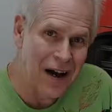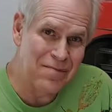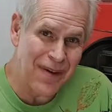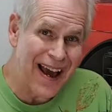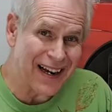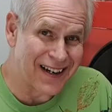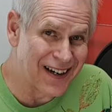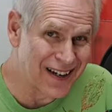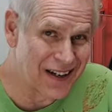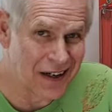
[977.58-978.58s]
I'm back.
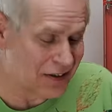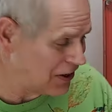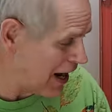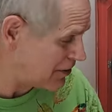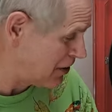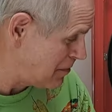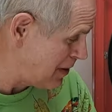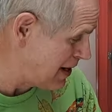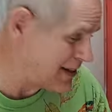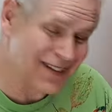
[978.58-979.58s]
It's actually
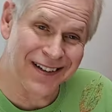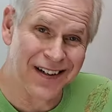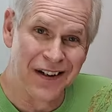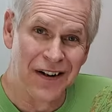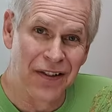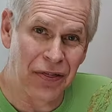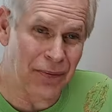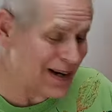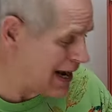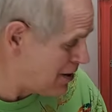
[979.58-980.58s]
been
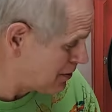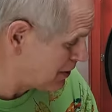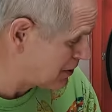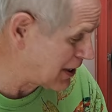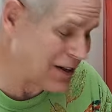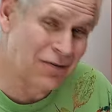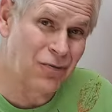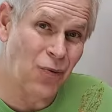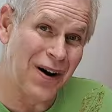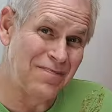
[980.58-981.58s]
three hours
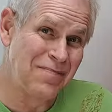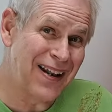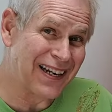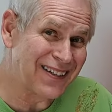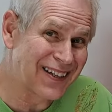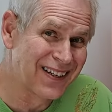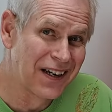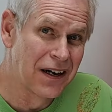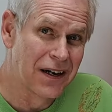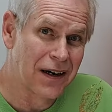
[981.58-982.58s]
and one minute.
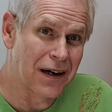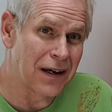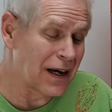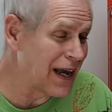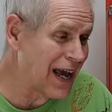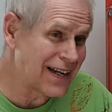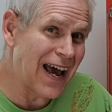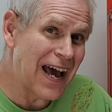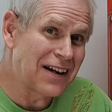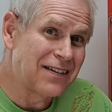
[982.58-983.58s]
Uh, I had to
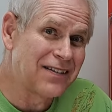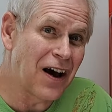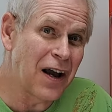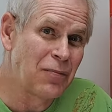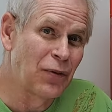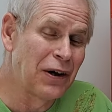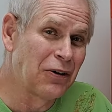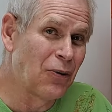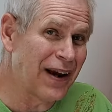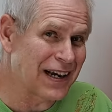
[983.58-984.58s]
add a time real
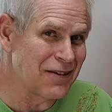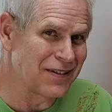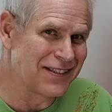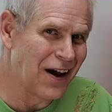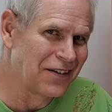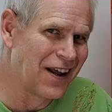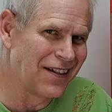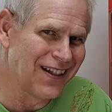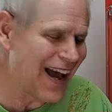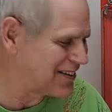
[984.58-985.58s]
quick. It was down to
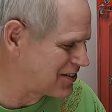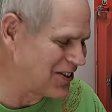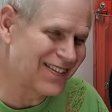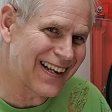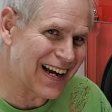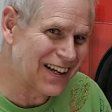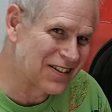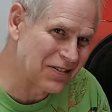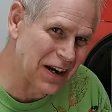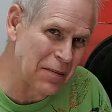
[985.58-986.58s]
the last two
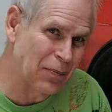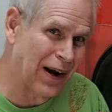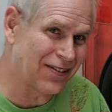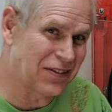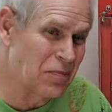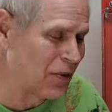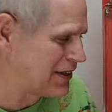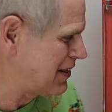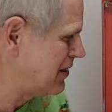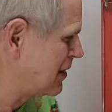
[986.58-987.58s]
seconds when I pressed more
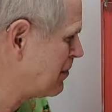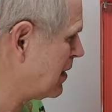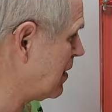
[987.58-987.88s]
time.